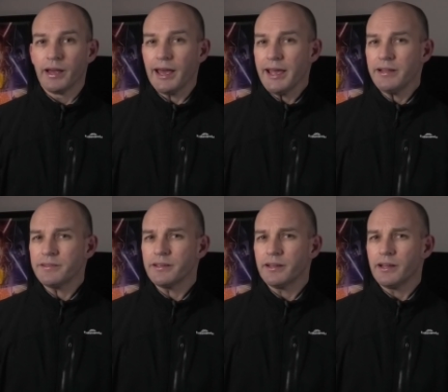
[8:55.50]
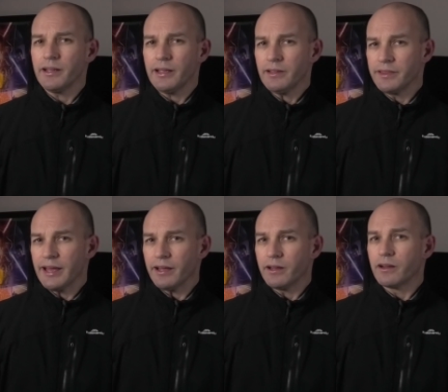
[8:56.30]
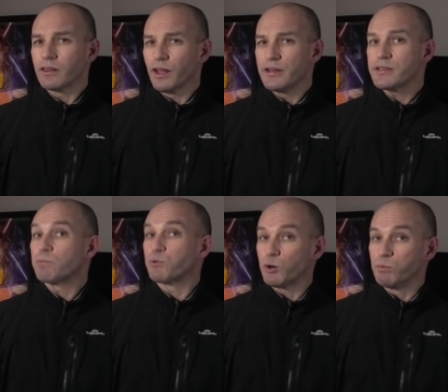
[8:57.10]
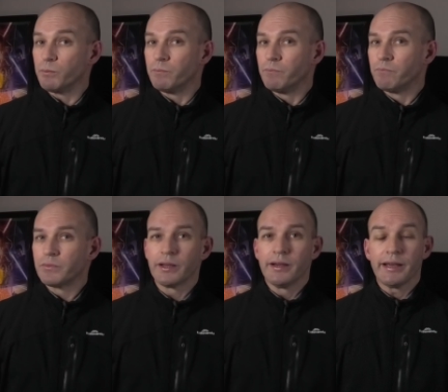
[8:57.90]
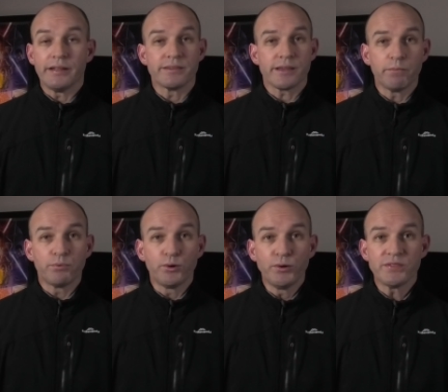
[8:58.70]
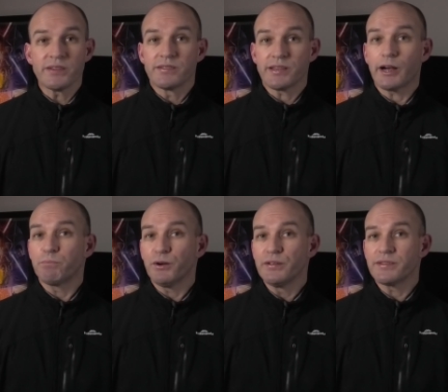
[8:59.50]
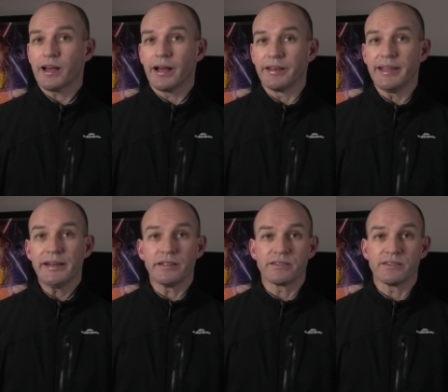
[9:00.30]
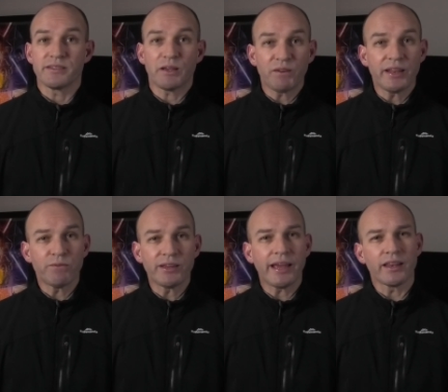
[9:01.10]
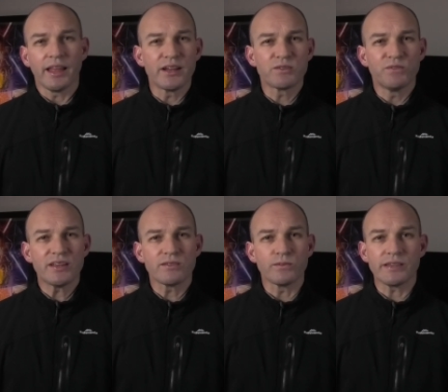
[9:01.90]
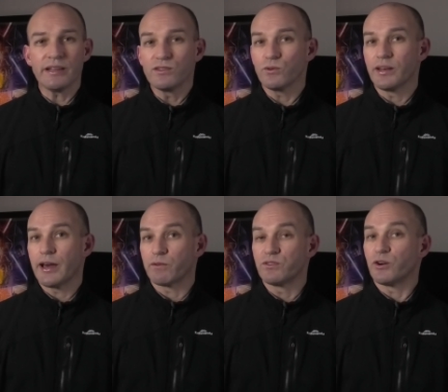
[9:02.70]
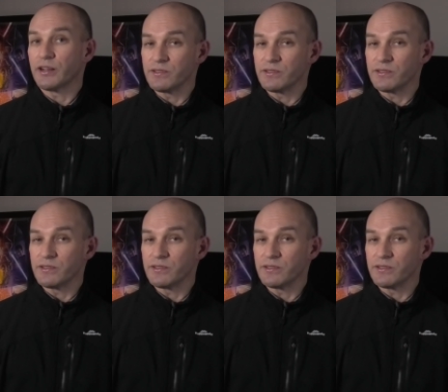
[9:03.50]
And in that lies a problem. In some ports, tugboats are needed to safely navigate larger vessels into and out of docking